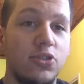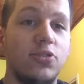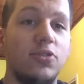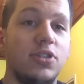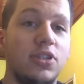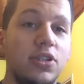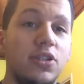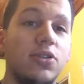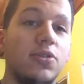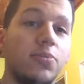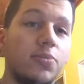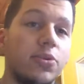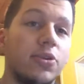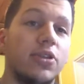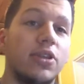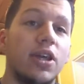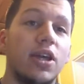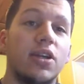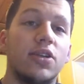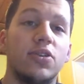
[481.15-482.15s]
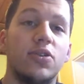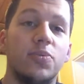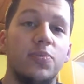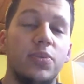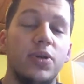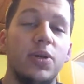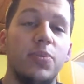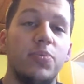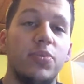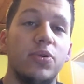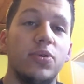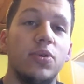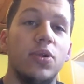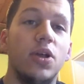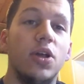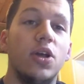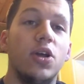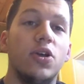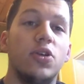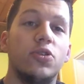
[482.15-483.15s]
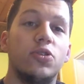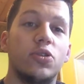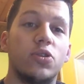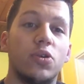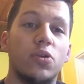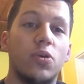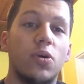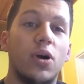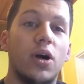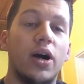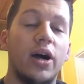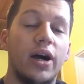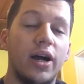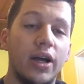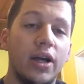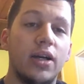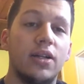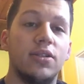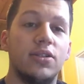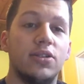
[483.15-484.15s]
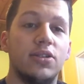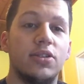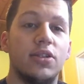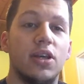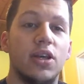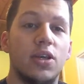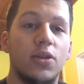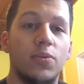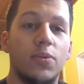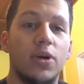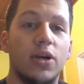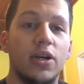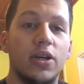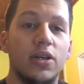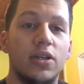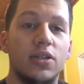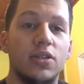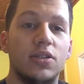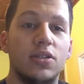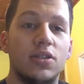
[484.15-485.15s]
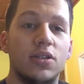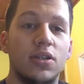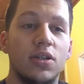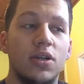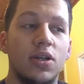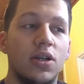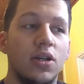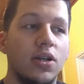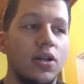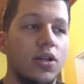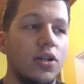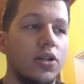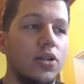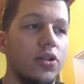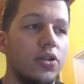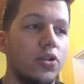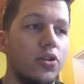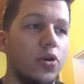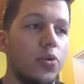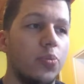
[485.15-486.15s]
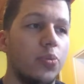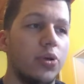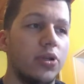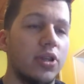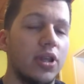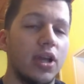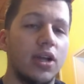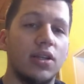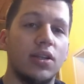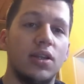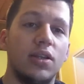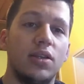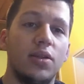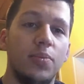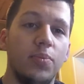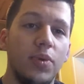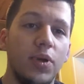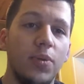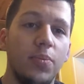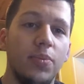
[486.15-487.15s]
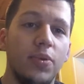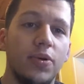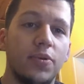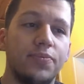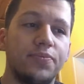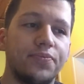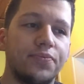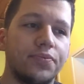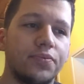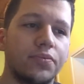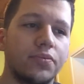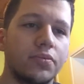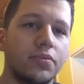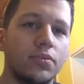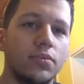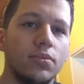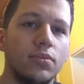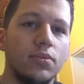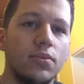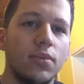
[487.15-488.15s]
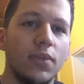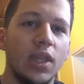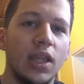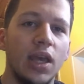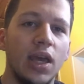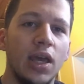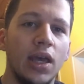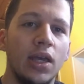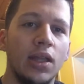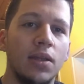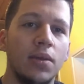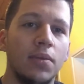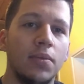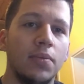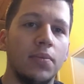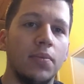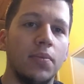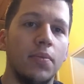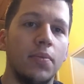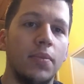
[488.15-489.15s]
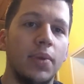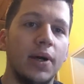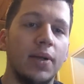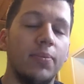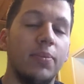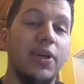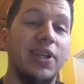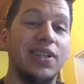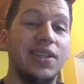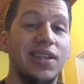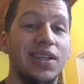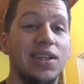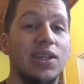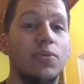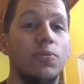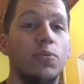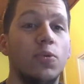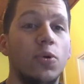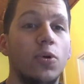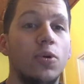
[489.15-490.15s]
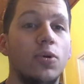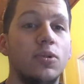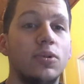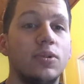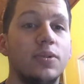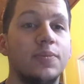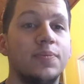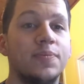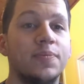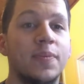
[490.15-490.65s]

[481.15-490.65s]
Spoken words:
you need to protect your people. So I understand why he's, you know, protecting the people. And by building a wall,